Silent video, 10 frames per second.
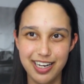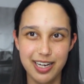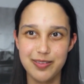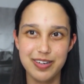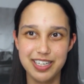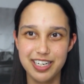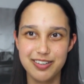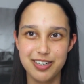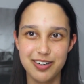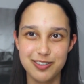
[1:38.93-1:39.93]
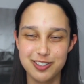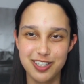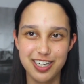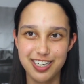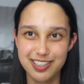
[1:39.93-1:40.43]
and my dad travels a
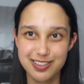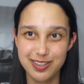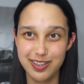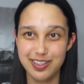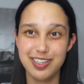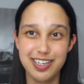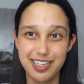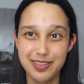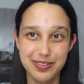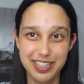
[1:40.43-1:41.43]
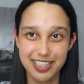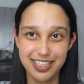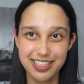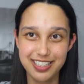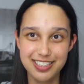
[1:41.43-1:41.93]
lot, so I thought he might
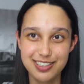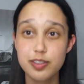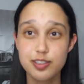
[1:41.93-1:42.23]
like these.